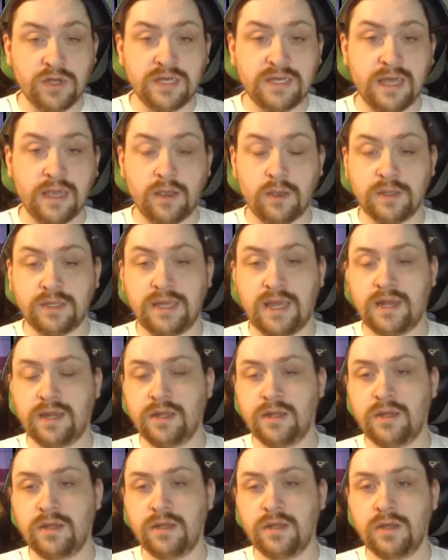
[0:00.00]

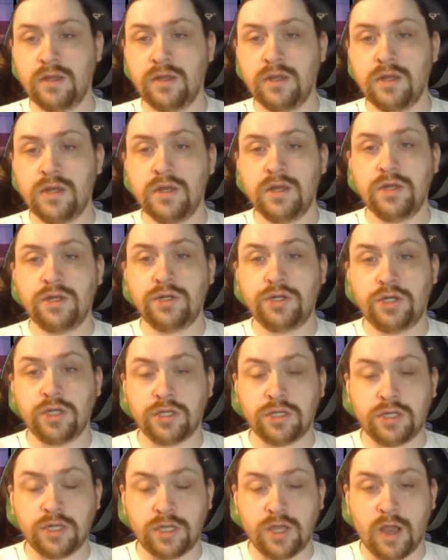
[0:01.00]
Senko-san,
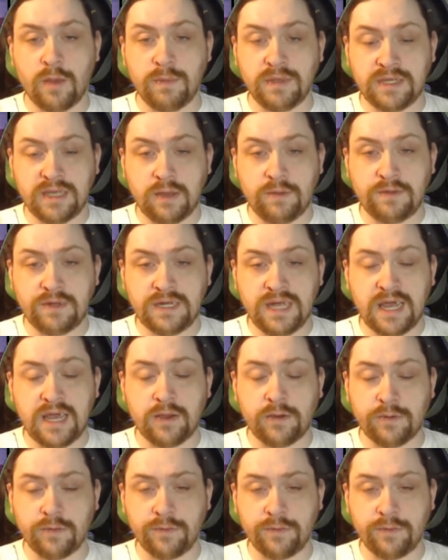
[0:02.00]
just to calm myself down.